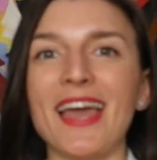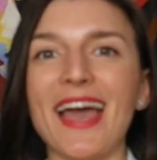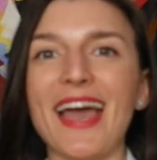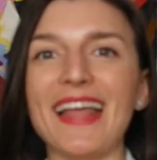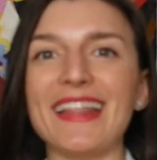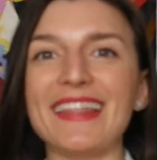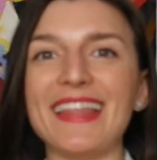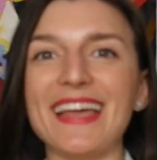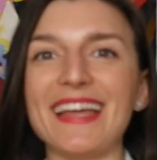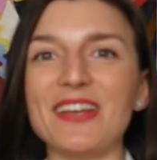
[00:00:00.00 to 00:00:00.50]

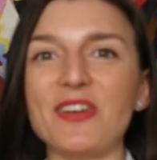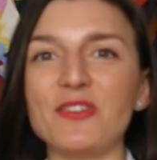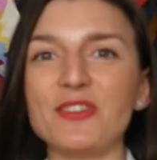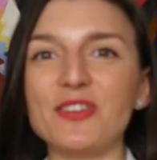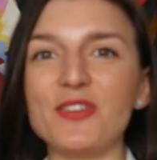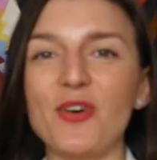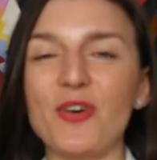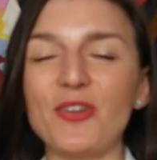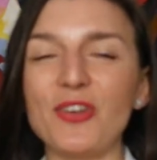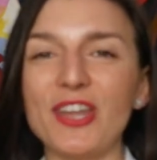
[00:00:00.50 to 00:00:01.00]
And then
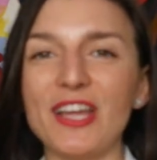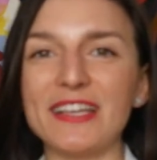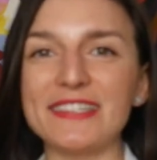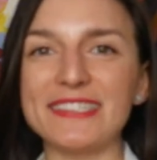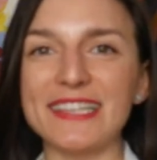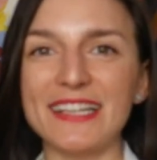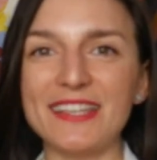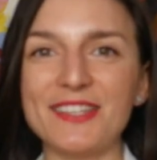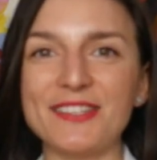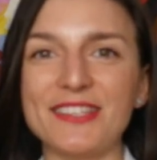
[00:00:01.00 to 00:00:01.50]
on a
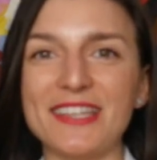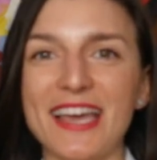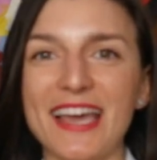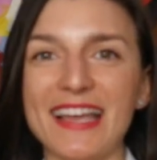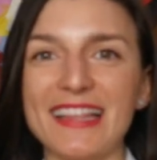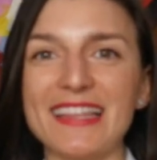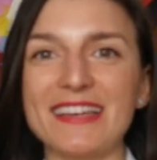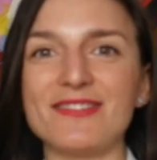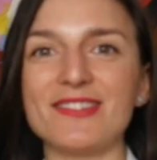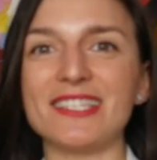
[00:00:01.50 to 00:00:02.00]

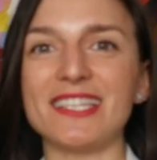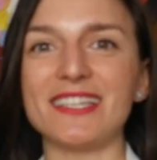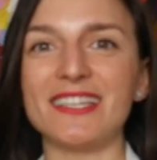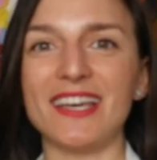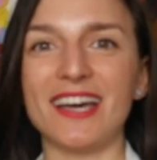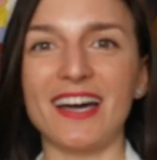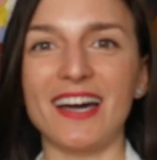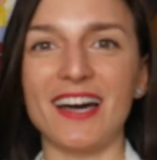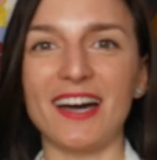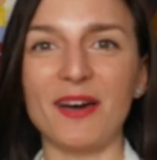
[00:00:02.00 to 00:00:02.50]
Saturday, there was
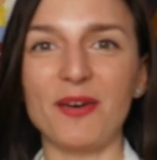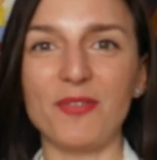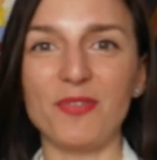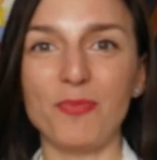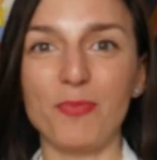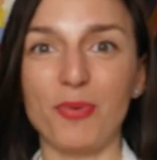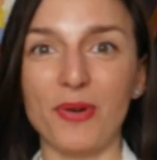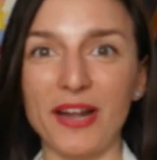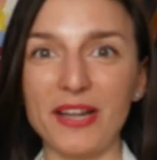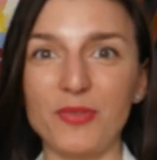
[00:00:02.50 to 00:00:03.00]
a
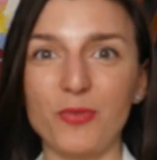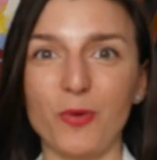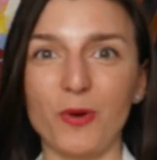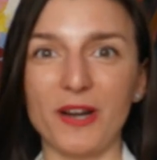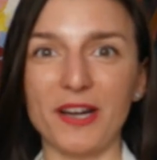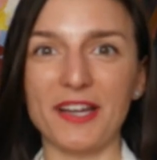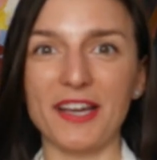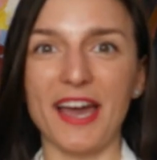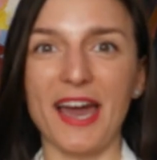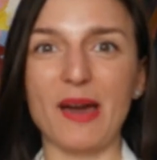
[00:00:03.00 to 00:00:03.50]
breath
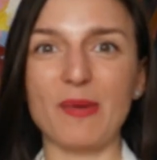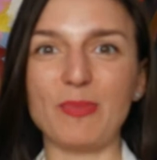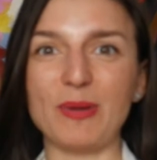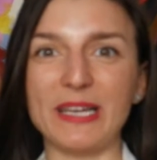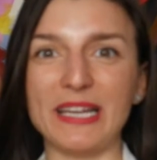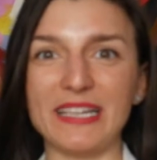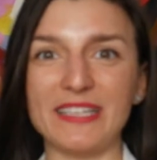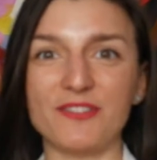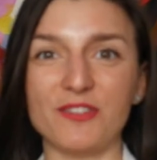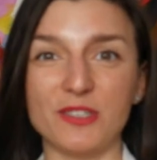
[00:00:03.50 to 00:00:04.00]
work
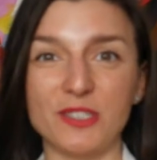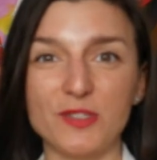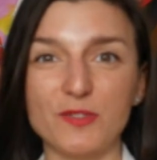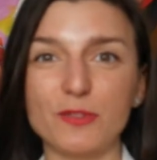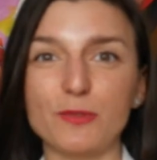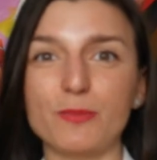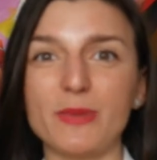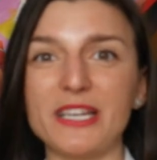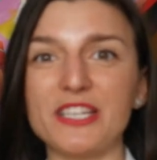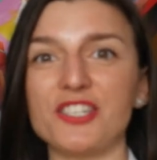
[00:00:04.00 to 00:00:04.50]
happening,
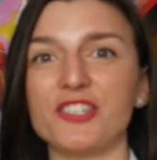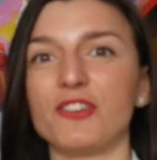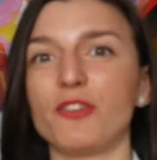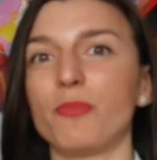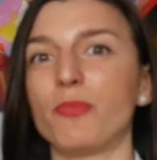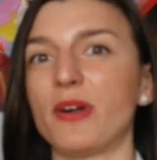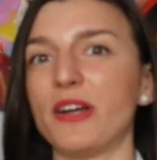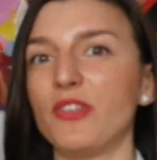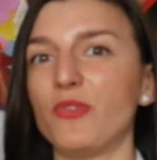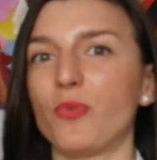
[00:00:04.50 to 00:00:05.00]

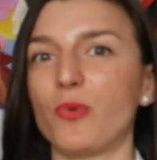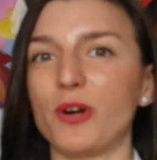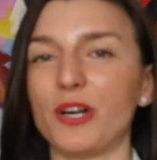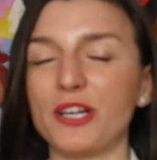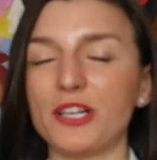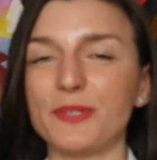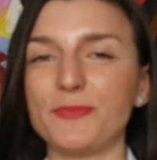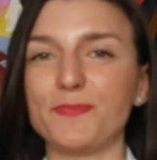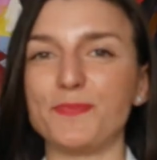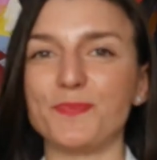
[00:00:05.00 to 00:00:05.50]
transformational breath
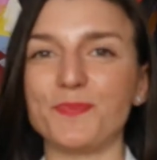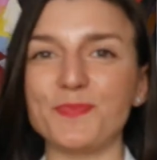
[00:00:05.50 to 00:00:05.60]
work,